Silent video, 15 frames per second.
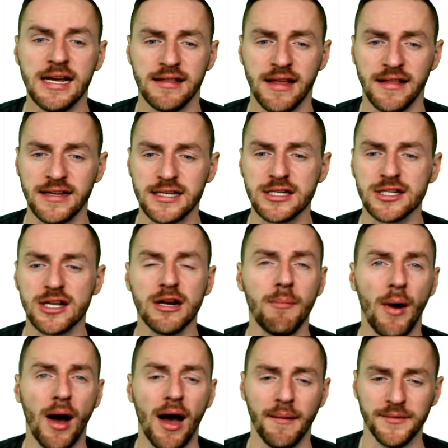Then this is going to
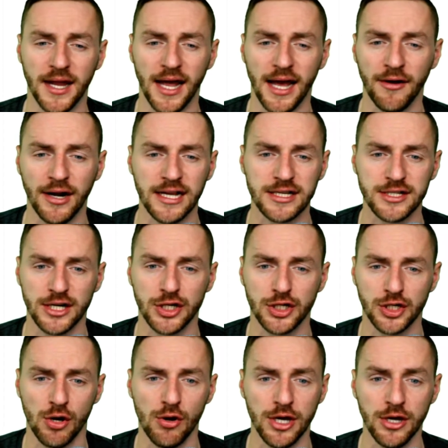pop down. It's going to
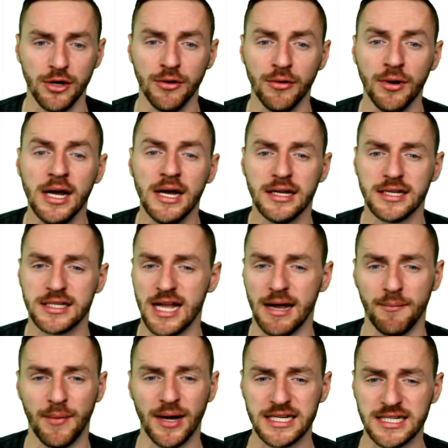show you
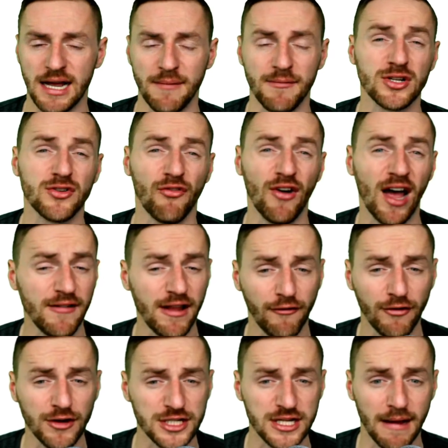step by step. There's 5
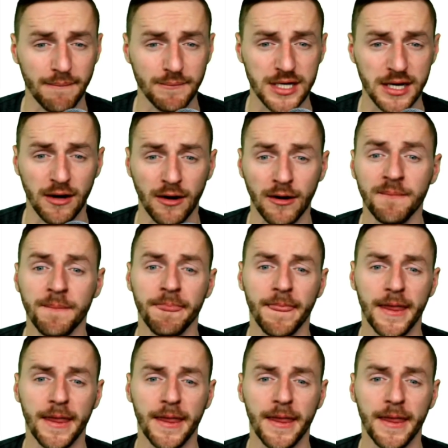different steps here.